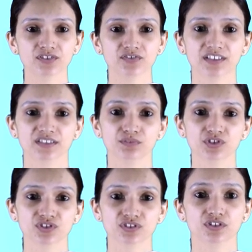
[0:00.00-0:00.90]

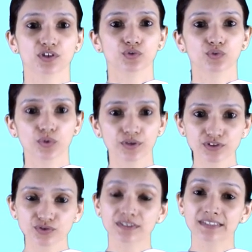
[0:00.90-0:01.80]
transmissions going
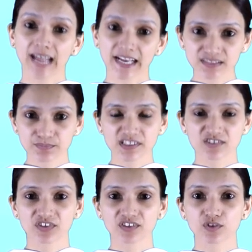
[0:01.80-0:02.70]
to that specific